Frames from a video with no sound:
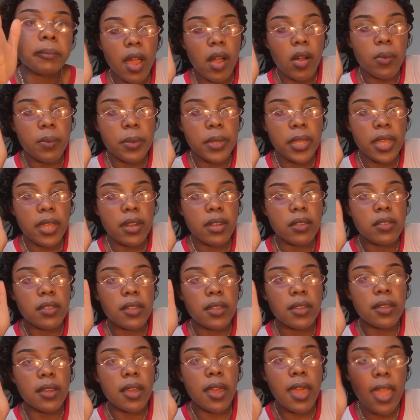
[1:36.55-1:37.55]
I'll be
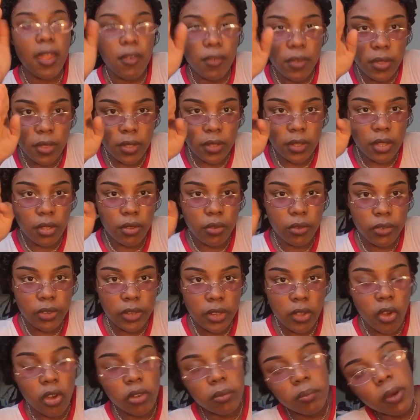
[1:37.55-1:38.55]
editing everything that you
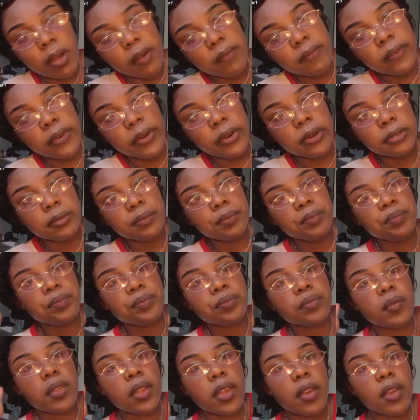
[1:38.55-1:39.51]
see on my phone.